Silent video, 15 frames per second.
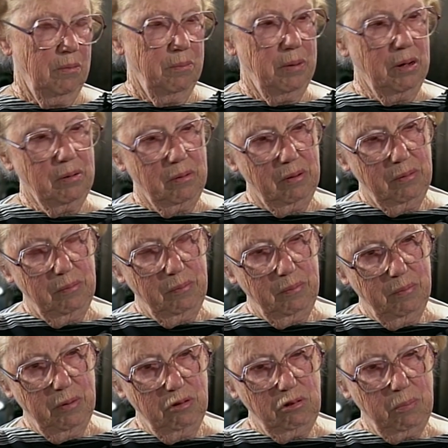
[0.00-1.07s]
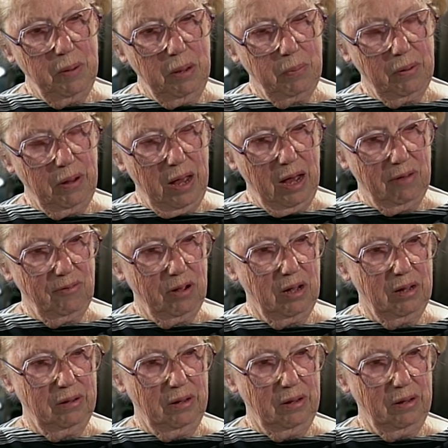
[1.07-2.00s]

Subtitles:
But most people have,